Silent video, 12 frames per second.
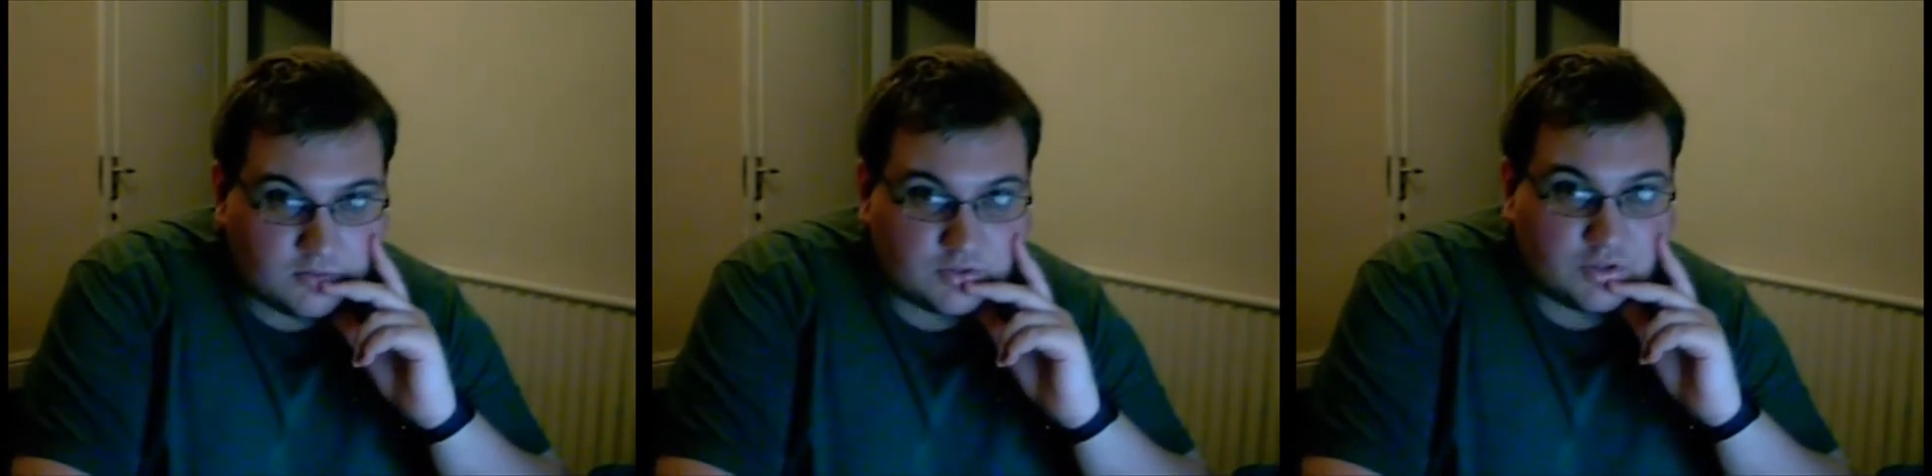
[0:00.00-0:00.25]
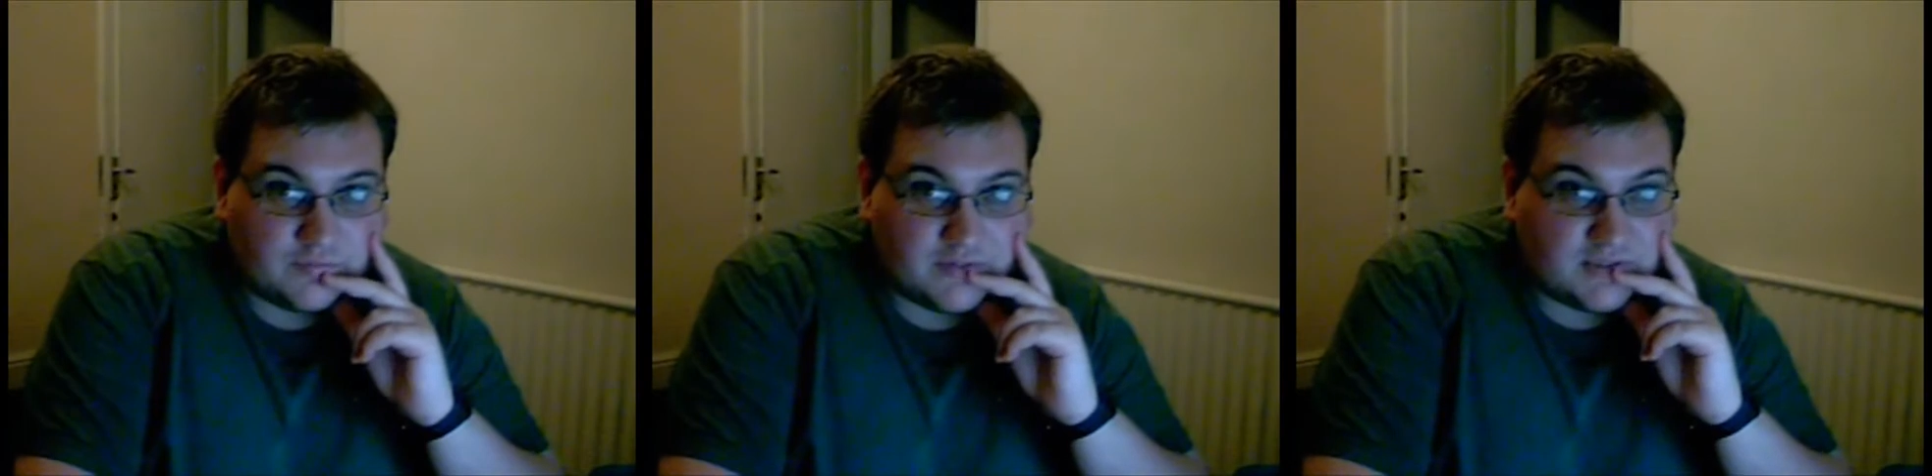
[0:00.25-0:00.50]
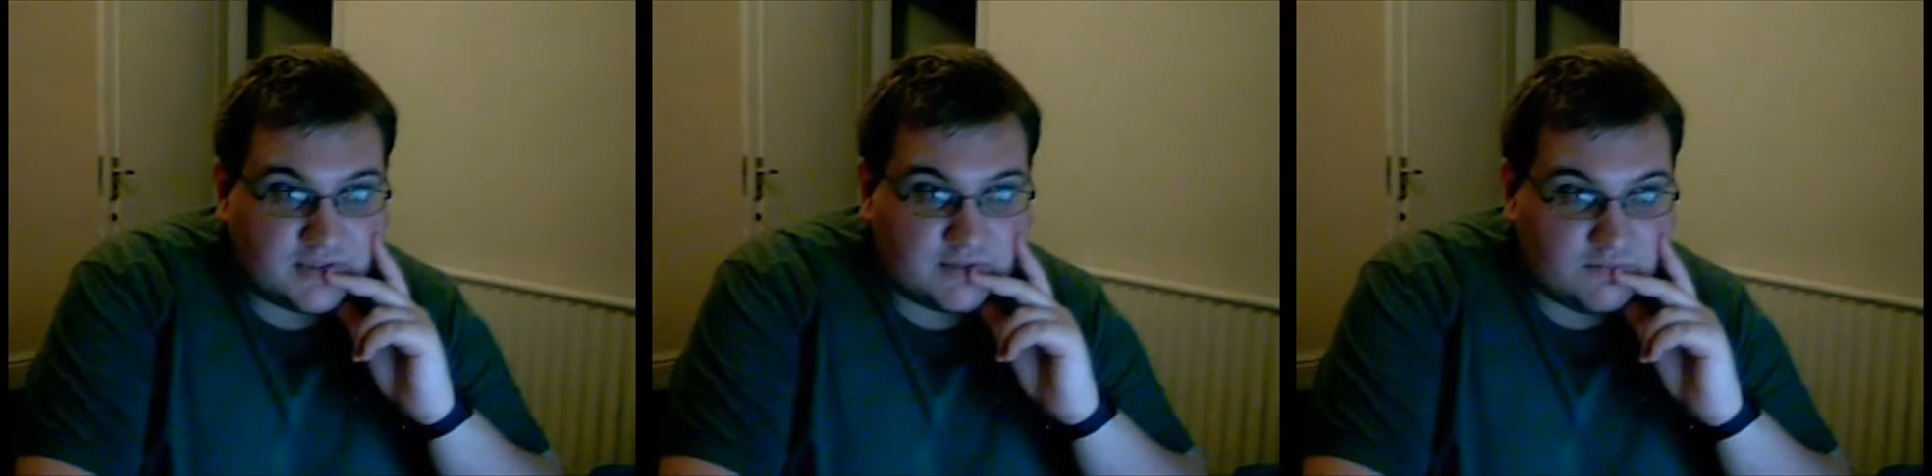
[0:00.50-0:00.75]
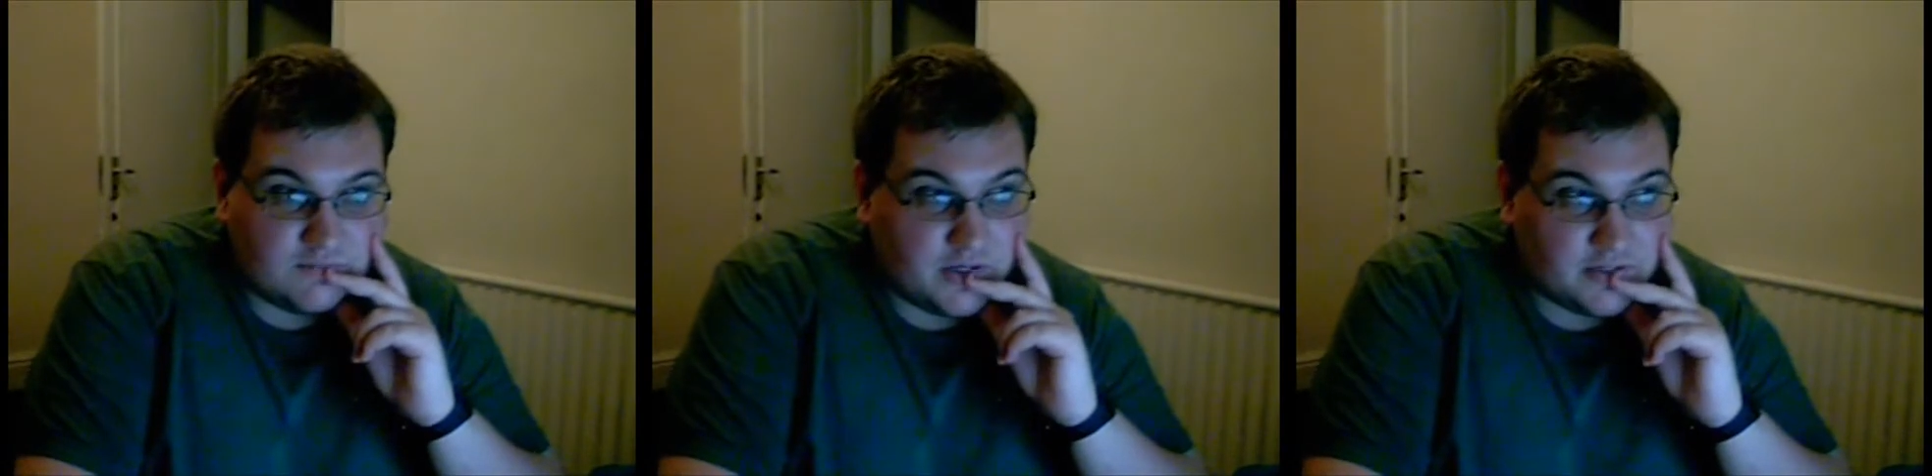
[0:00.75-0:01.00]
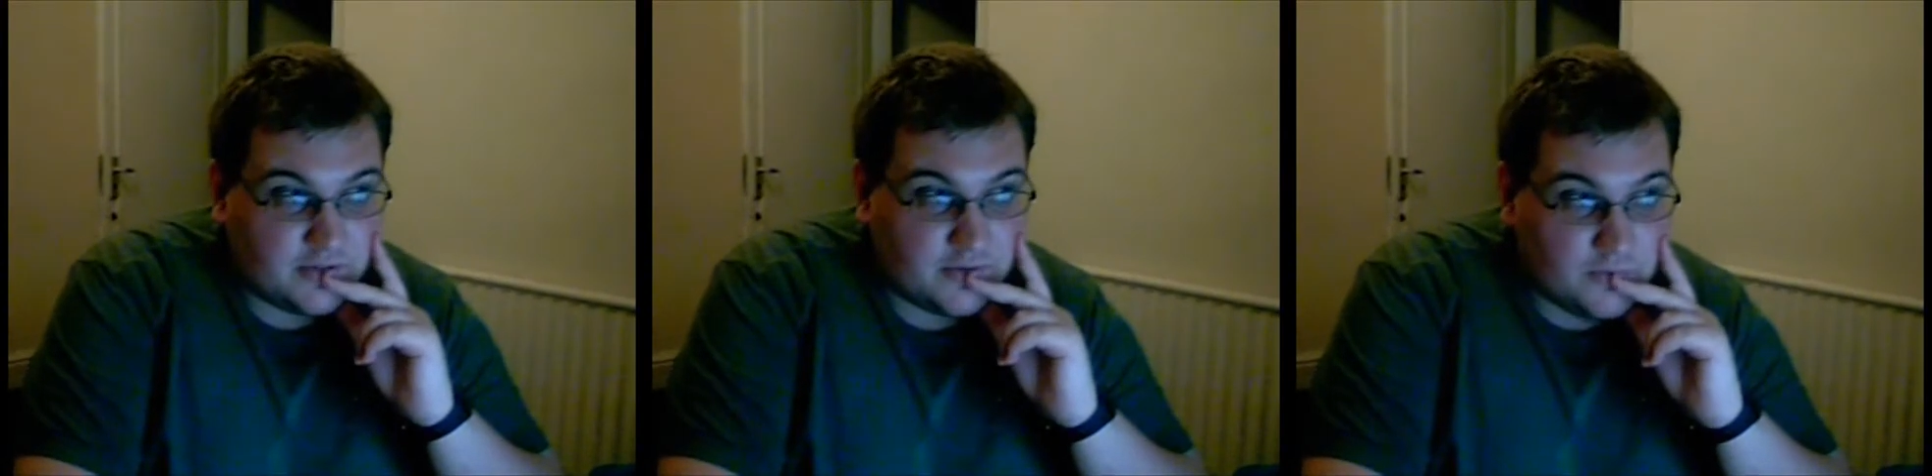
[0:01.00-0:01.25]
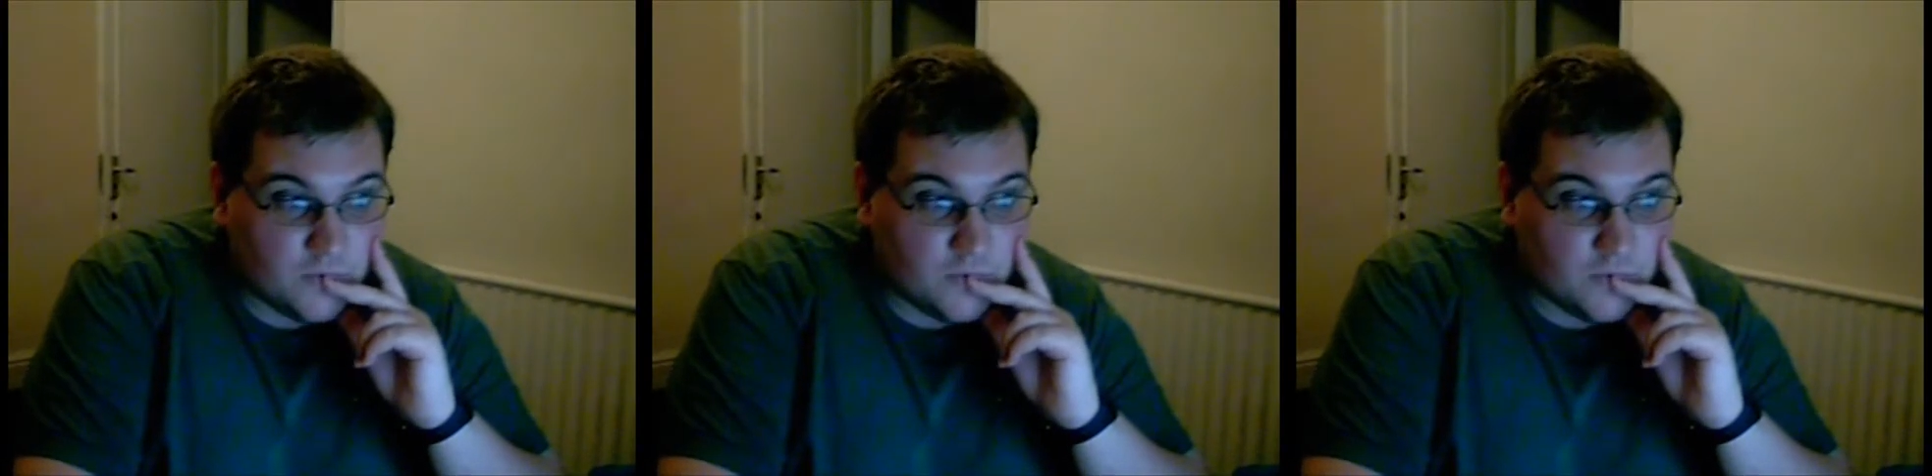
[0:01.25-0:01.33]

shot of it is, I don't know.